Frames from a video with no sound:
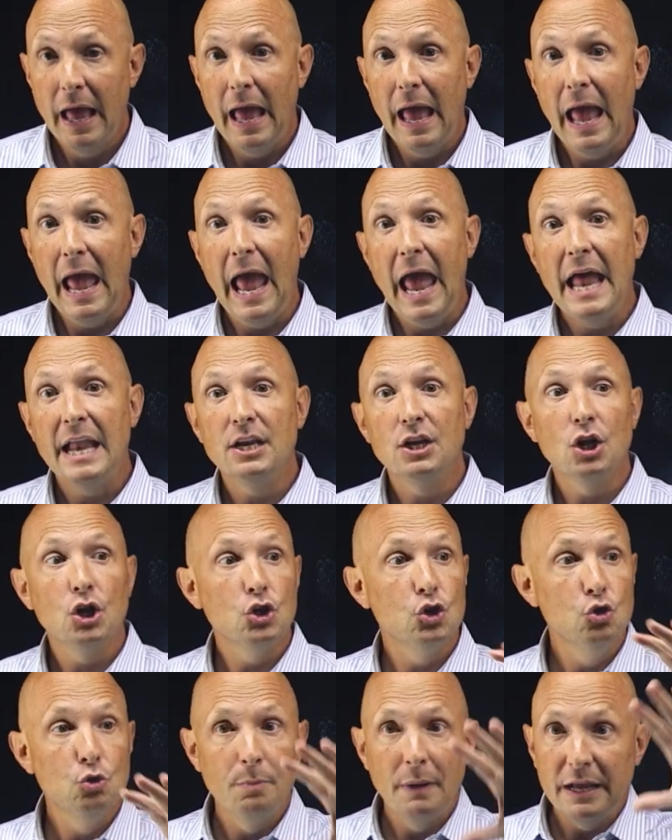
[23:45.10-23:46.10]
and
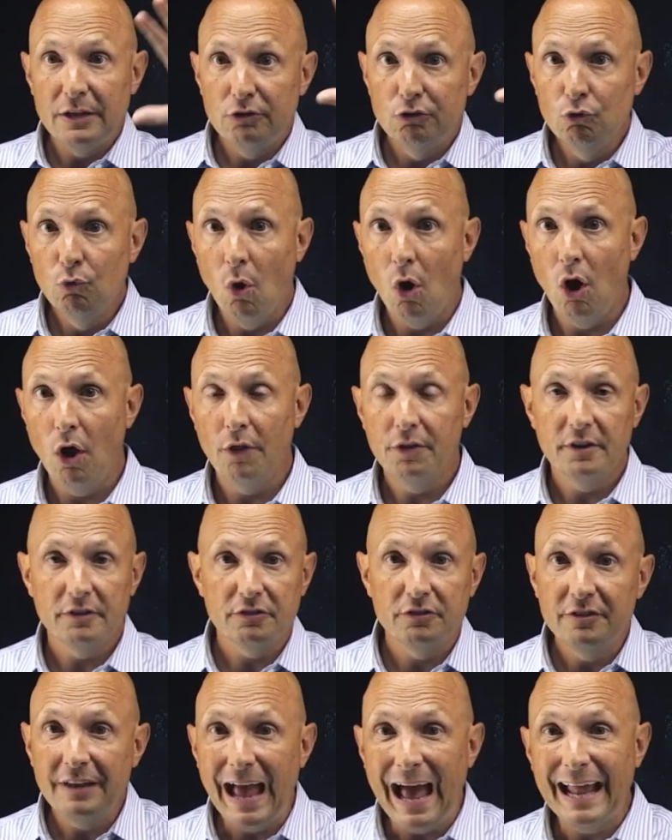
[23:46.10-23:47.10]
you may do all this
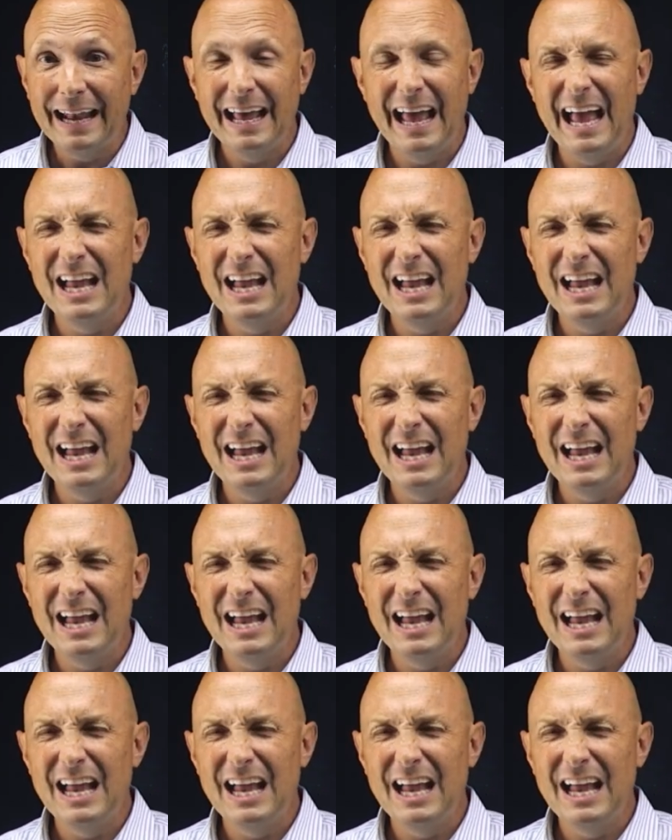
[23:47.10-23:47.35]
data,